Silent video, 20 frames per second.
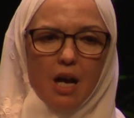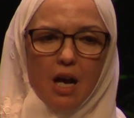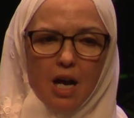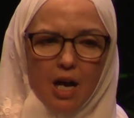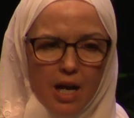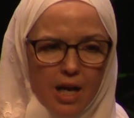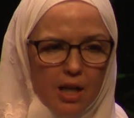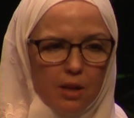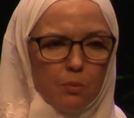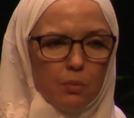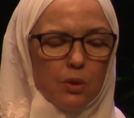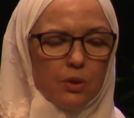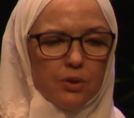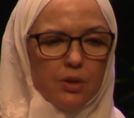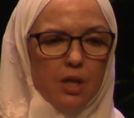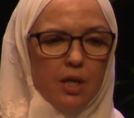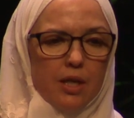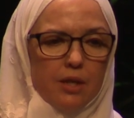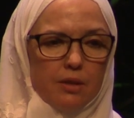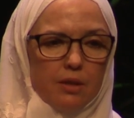I will
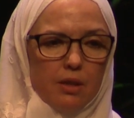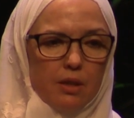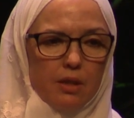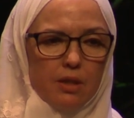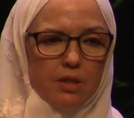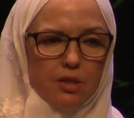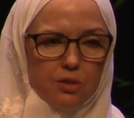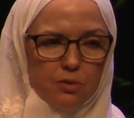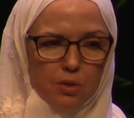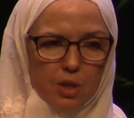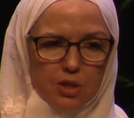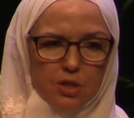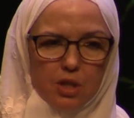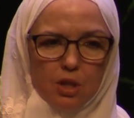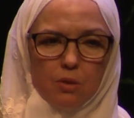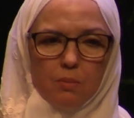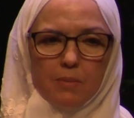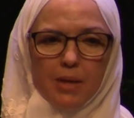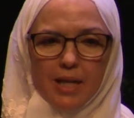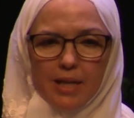not stretch
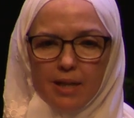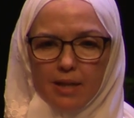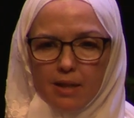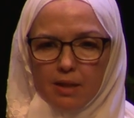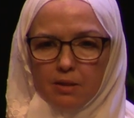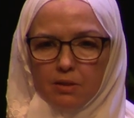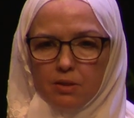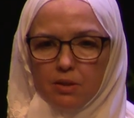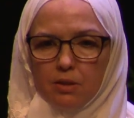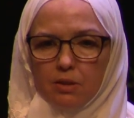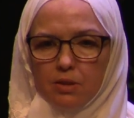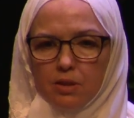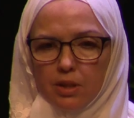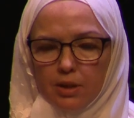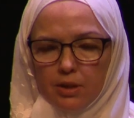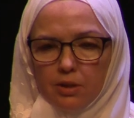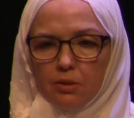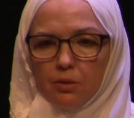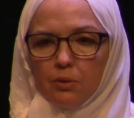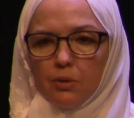out my hand to
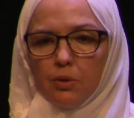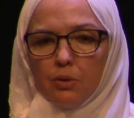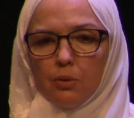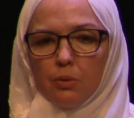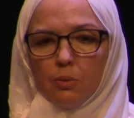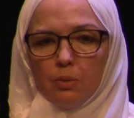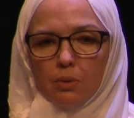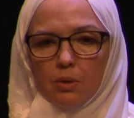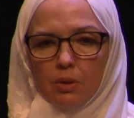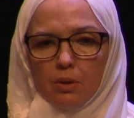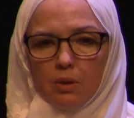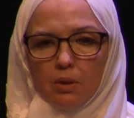kill you.